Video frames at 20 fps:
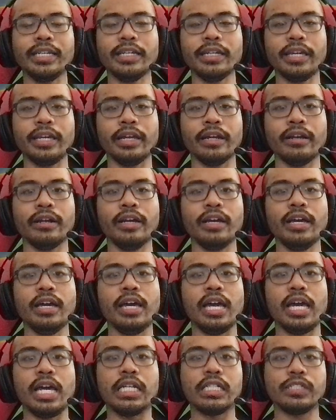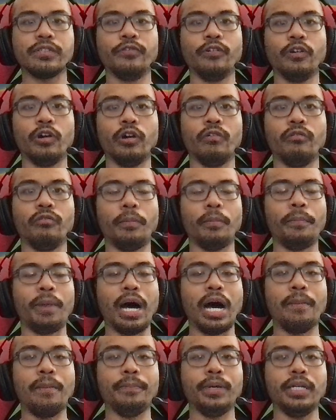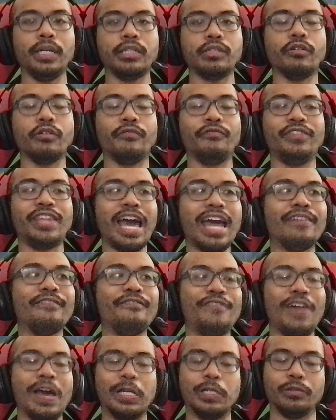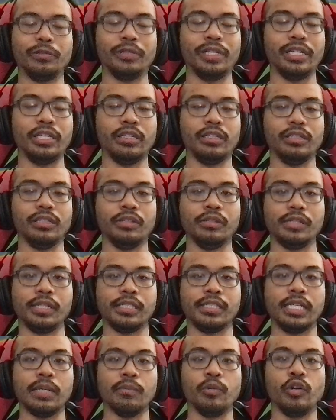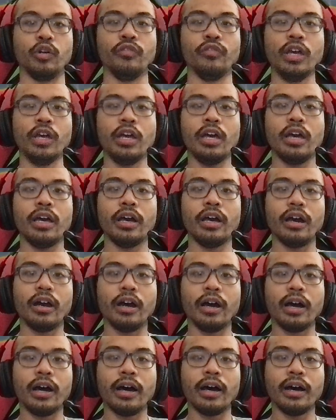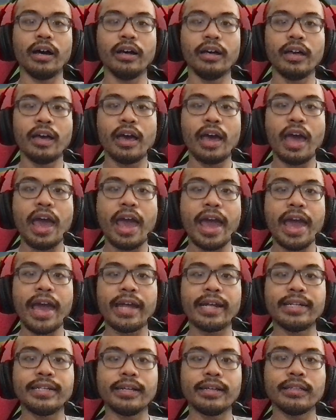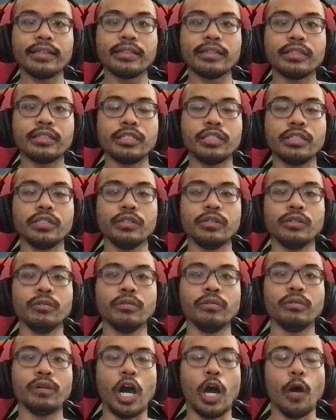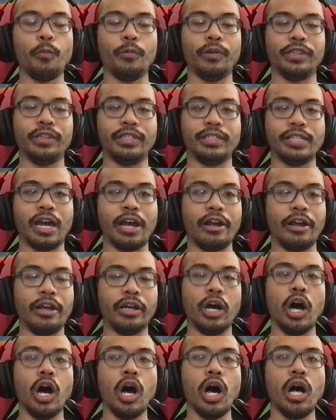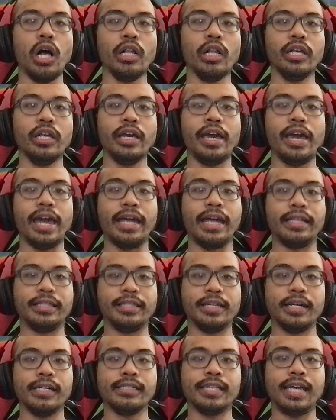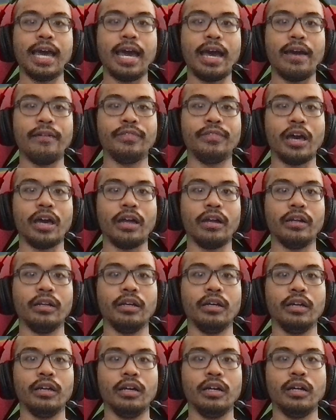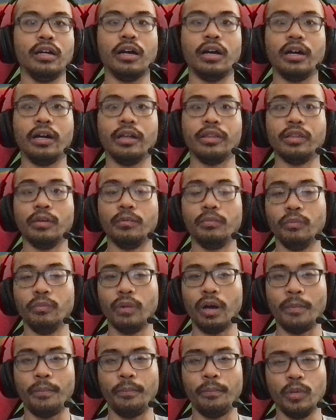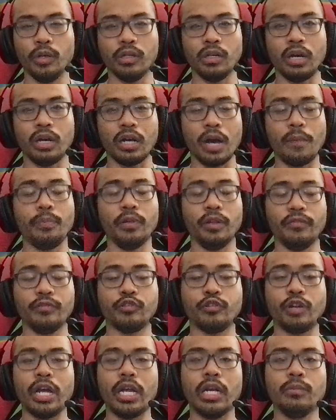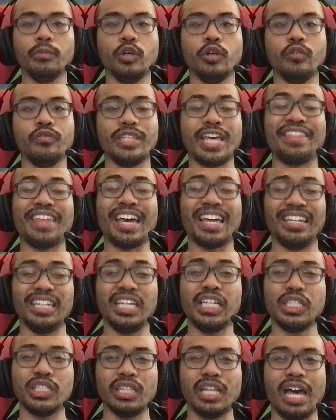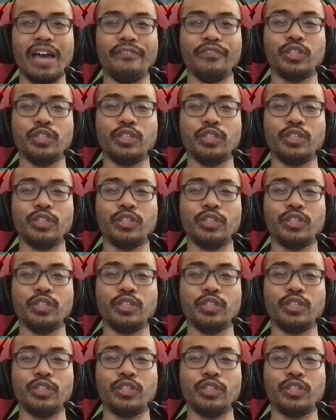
here is for Rabombi to then eventually use the sync move, and to help with Dire Hit All. It does have that a couple of trainer moves and that Leech Life